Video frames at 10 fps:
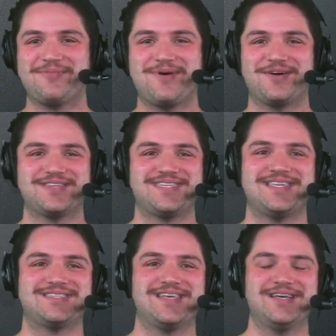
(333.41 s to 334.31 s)
ball because
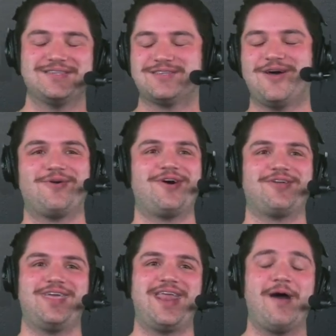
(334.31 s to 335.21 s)
he's slower and all
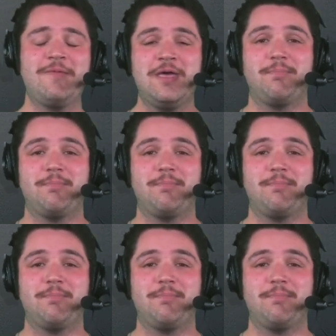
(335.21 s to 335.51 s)
get out.